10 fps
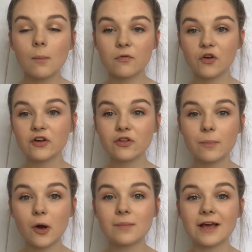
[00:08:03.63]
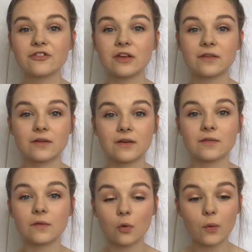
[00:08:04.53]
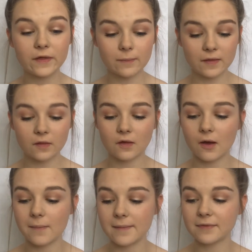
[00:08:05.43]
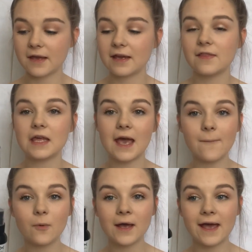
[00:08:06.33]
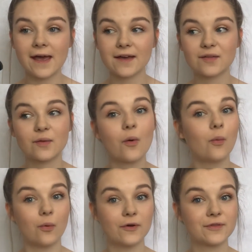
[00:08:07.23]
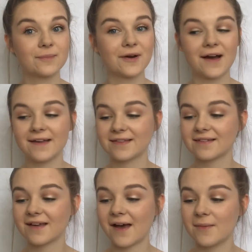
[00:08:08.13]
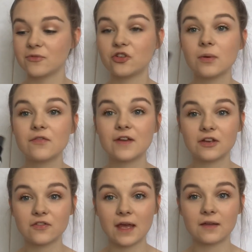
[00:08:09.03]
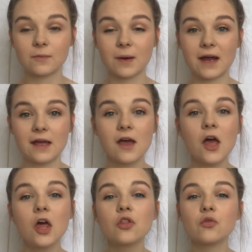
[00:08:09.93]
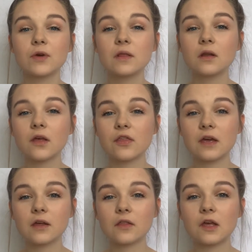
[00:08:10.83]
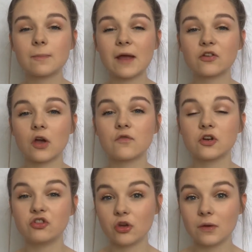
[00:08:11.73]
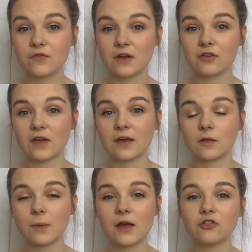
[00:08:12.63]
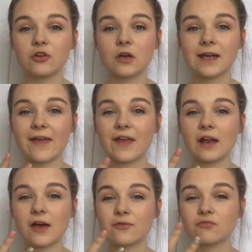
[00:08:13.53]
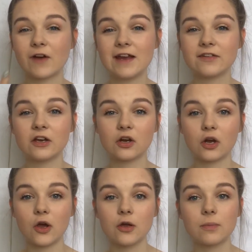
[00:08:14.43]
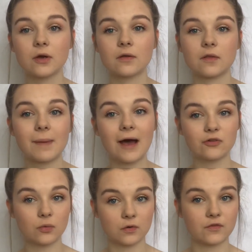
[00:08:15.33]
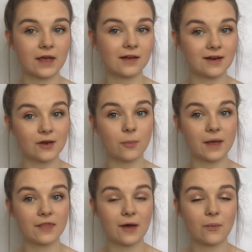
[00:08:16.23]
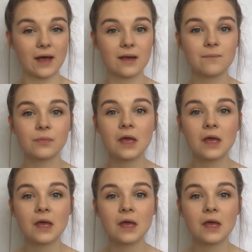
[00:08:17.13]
Before I do the bottom lashes, because this always messes up, I'm taking the NYX, what a surprise, Dewy Finish Setting Spray. The reason I think that it's better to go for a dewy finish setting spray is you can get that like radiant glow because the powder would have taken a little bit of that away.